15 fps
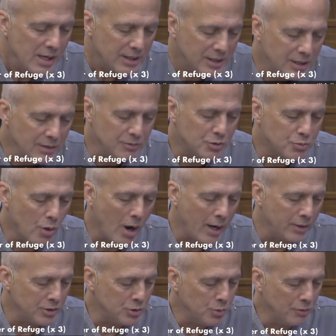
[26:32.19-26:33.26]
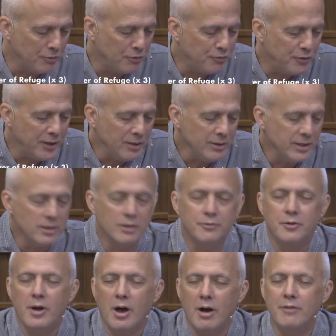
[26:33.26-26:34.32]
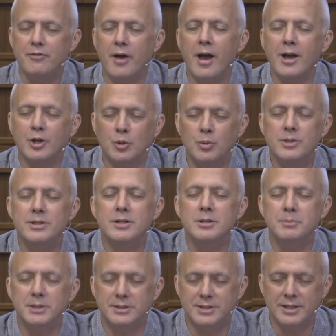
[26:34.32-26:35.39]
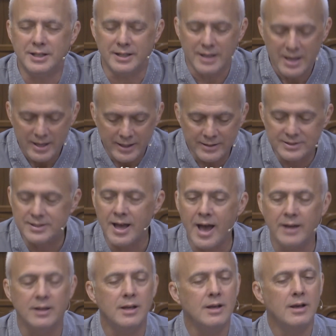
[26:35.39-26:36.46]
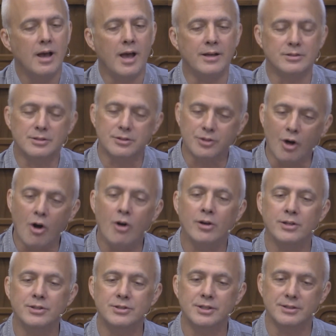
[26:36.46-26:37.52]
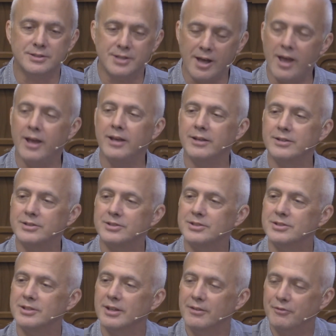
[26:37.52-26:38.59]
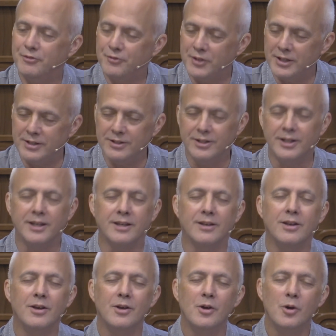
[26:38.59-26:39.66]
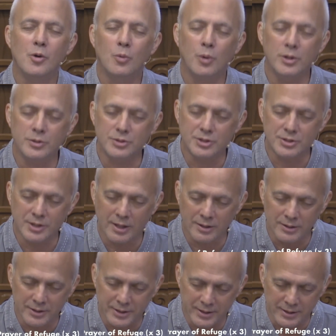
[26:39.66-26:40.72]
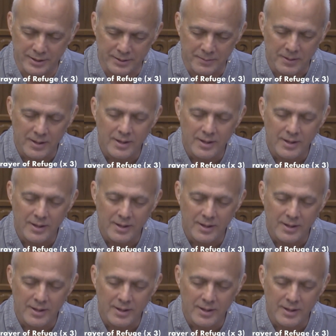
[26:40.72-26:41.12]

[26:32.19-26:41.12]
gives rise to a feeling of equanimity. It's that as long as it takes feeling where you settle in.